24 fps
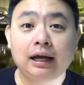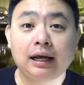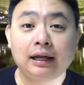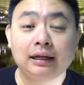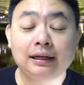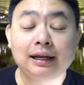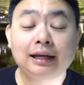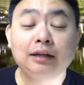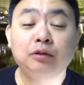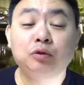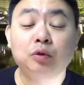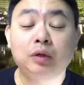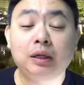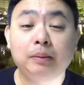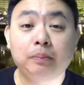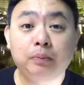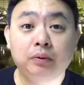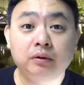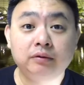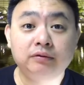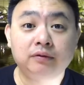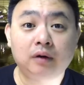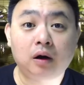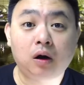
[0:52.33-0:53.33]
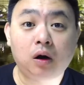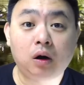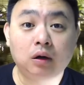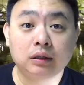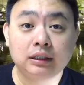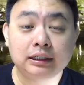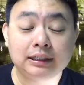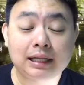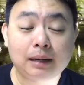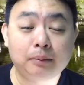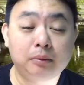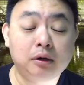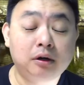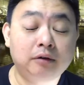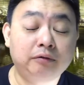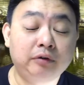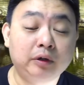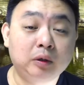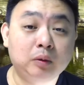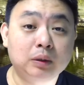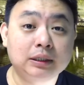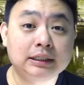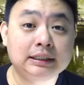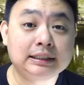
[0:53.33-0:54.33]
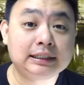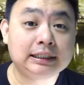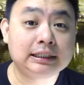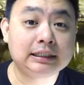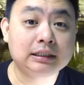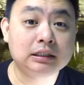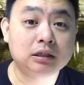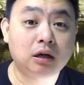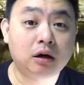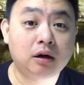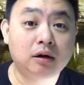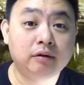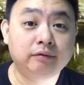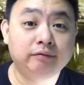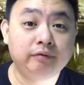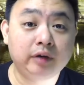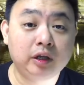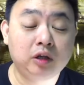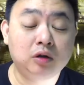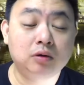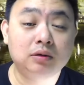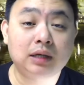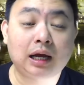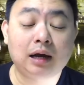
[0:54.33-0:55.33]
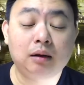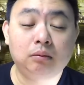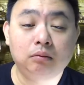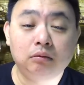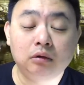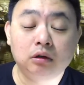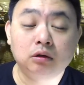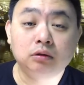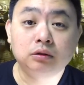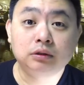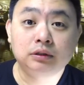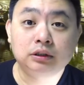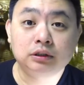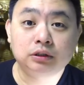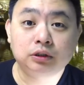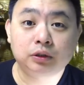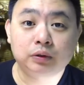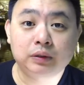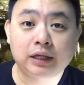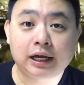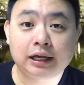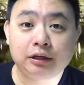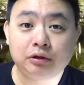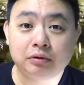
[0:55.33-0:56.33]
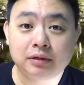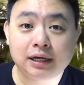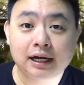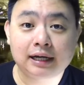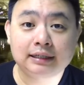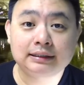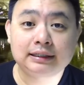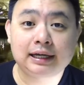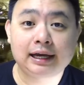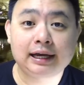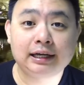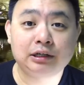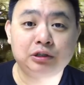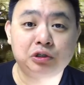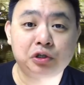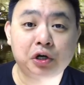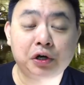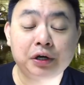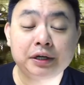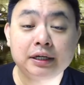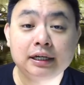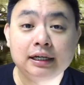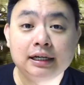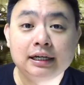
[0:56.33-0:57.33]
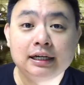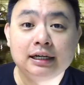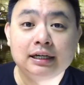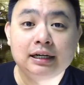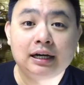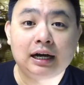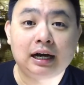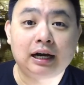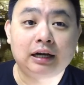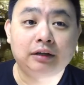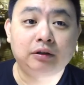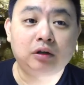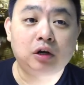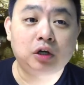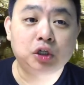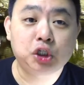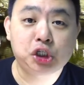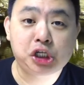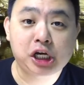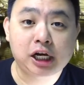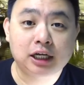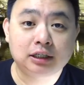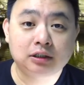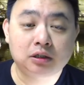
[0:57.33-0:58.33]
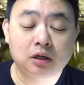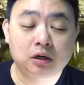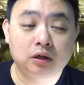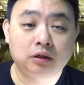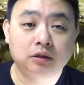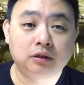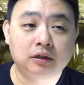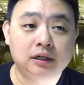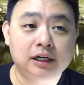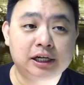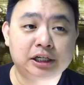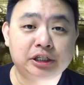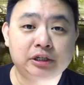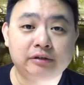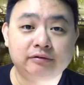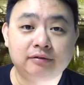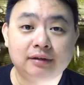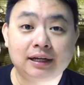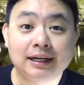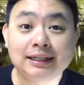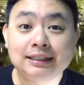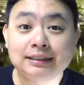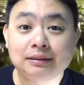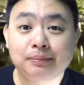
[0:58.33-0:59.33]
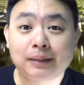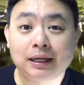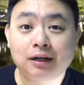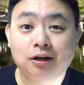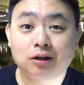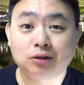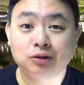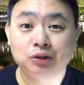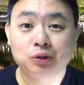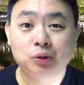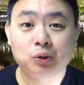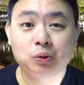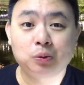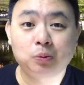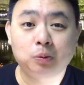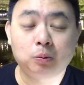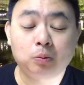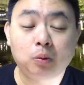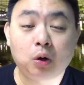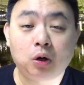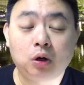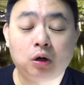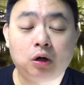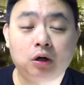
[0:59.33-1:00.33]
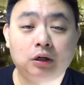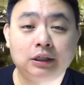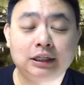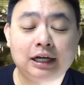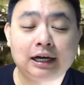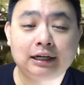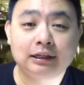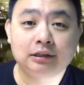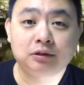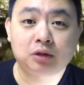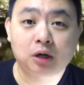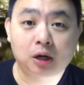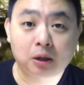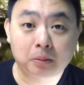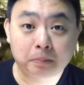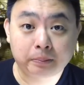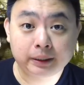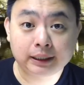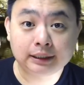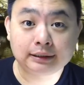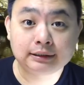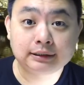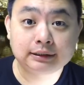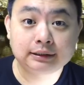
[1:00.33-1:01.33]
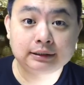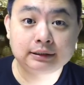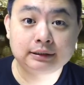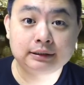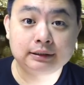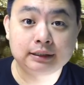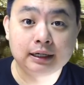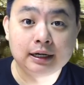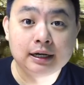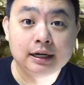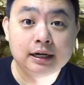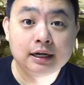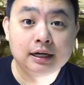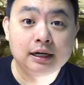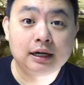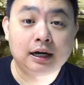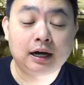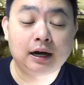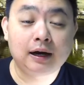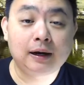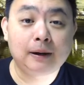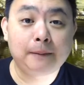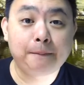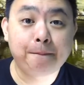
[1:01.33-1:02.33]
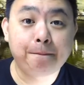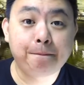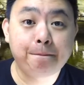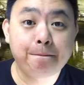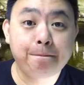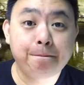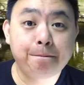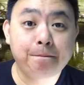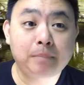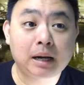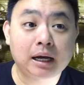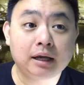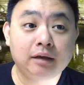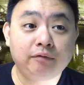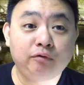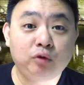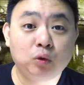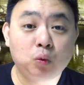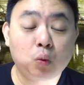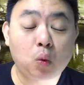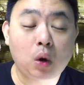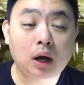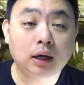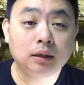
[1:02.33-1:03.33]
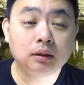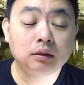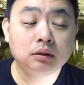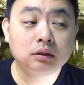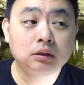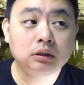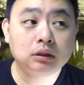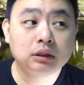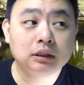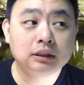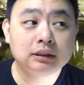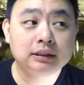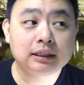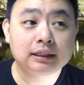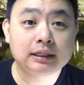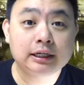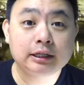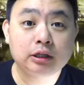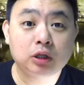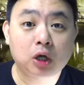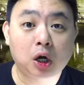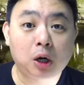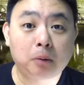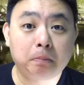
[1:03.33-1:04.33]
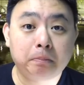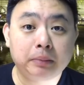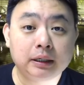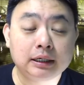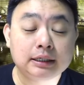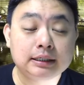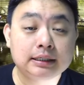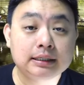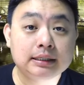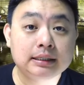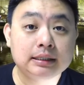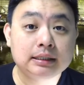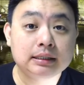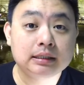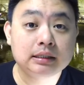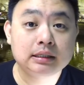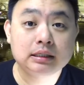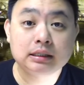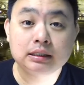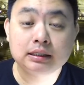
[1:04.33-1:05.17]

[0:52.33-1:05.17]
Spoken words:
like to improve on the number of frequencies of video uploads so that you guys can enjoy, not just on Clash of Clans but also more on other topics. But if you want certain topics,